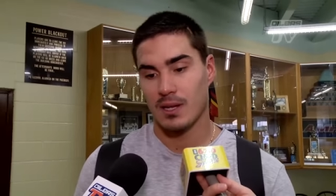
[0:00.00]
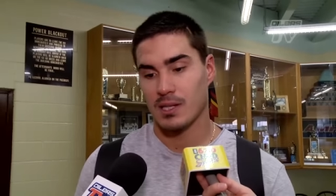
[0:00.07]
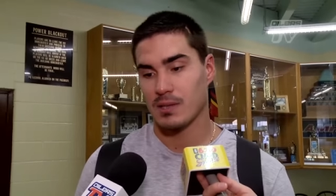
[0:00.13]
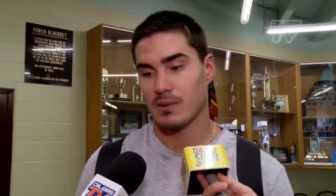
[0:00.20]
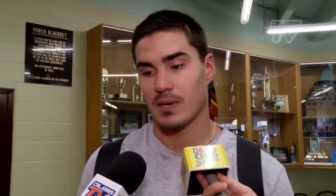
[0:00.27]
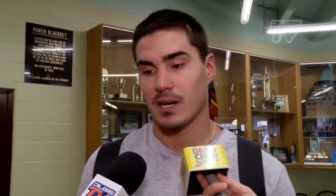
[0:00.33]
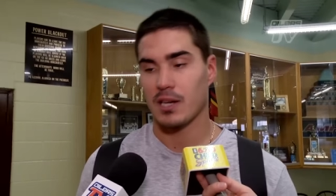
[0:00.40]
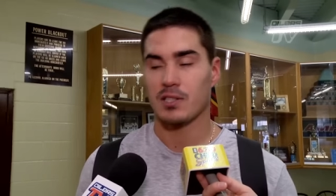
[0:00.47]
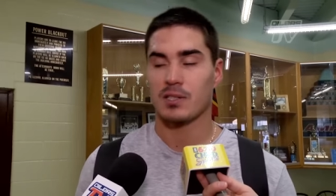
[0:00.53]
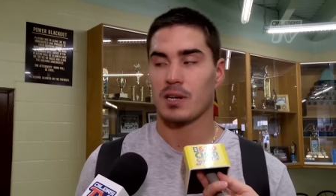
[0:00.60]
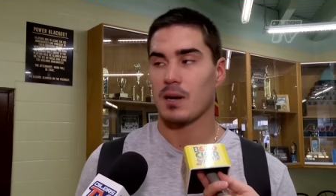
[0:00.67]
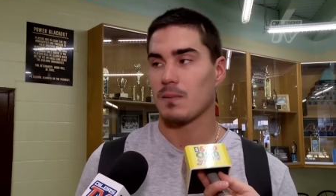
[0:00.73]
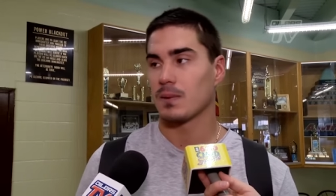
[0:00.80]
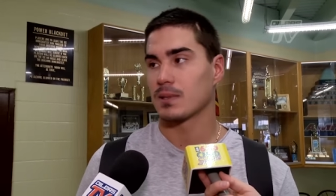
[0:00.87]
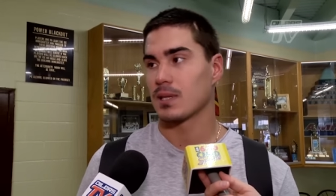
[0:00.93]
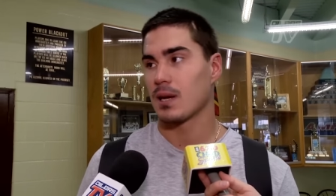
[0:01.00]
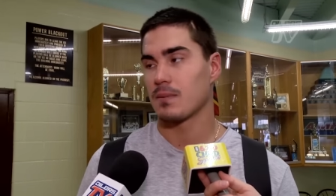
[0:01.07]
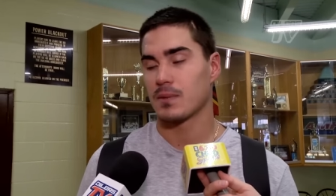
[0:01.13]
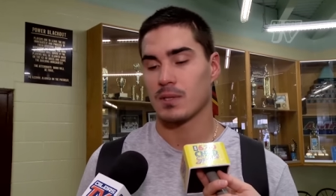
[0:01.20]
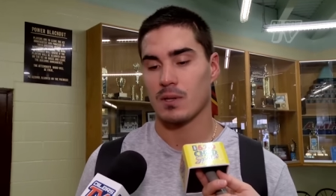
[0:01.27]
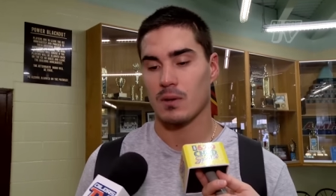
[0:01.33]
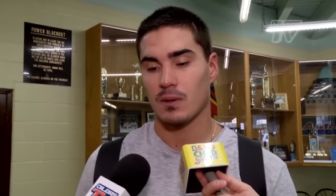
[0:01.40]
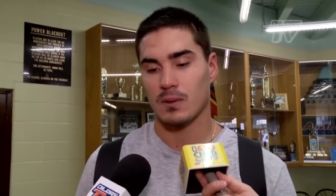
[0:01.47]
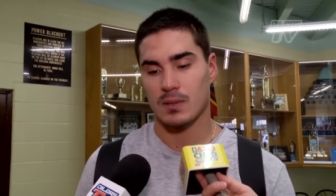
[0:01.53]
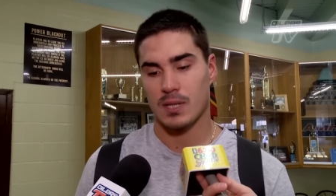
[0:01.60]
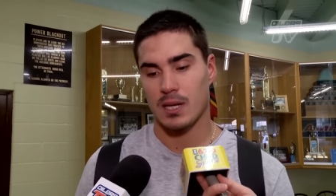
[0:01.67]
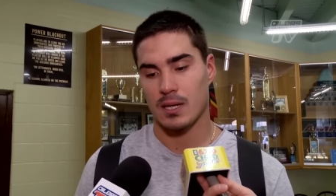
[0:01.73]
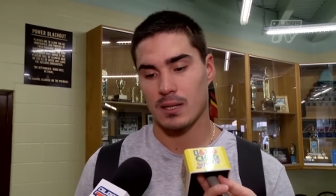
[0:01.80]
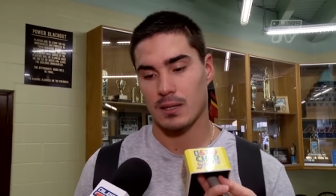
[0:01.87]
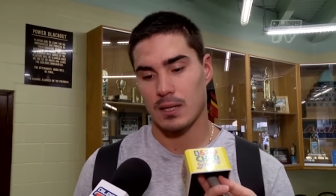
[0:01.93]
to vacation a couple of times, you know, that was
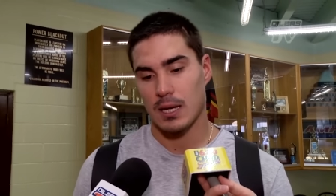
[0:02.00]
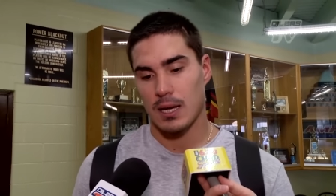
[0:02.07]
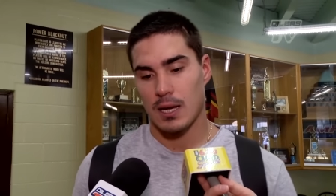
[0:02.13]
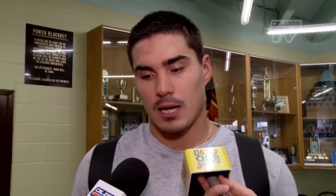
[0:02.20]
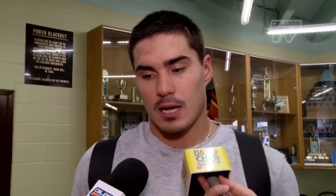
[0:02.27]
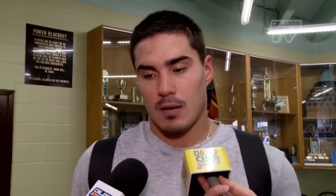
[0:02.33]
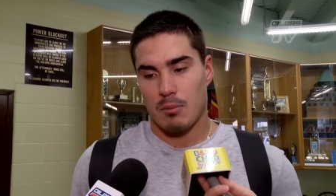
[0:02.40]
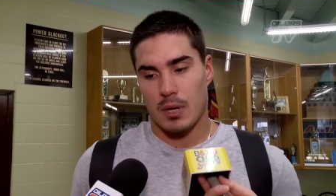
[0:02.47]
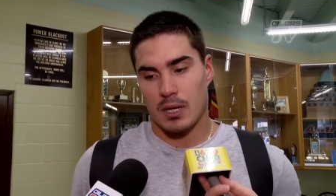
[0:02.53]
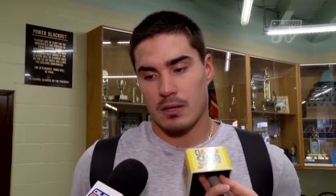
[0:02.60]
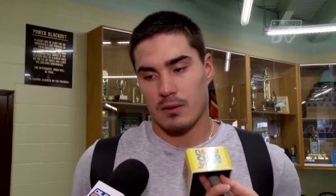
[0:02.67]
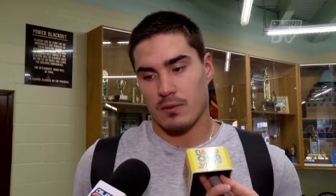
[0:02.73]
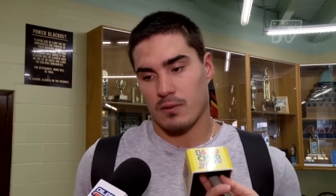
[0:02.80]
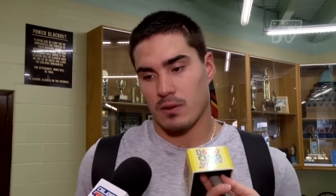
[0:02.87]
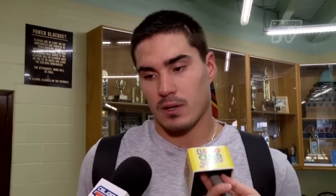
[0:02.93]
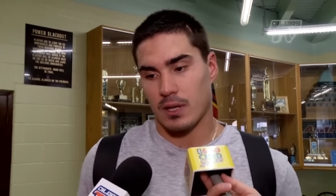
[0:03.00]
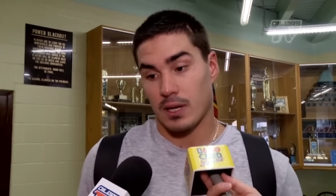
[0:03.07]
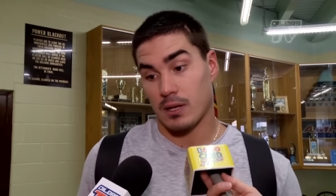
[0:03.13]
kind of back and forth.